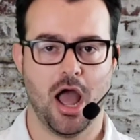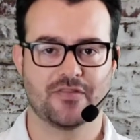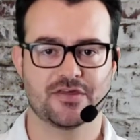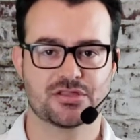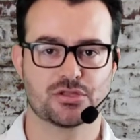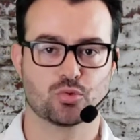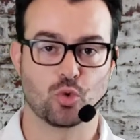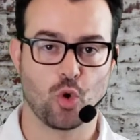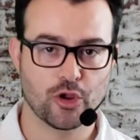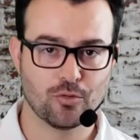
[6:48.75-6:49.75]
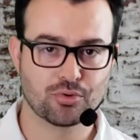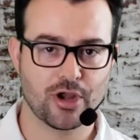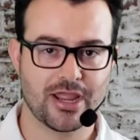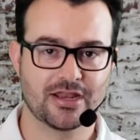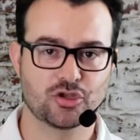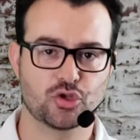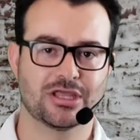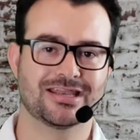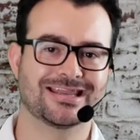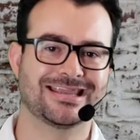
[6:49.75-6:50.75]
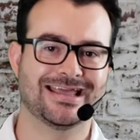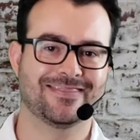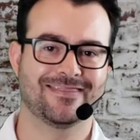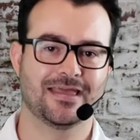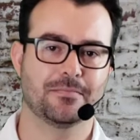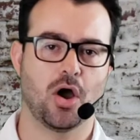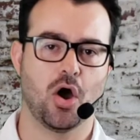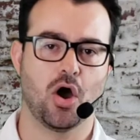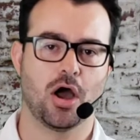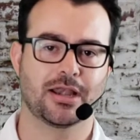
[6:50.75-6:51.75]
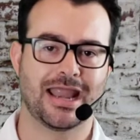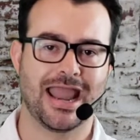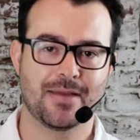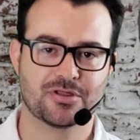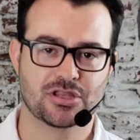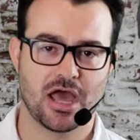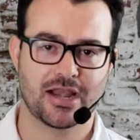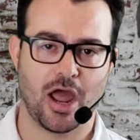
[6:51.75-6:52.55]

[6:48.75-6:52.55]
This is Royal brand. You can get them on Amazon.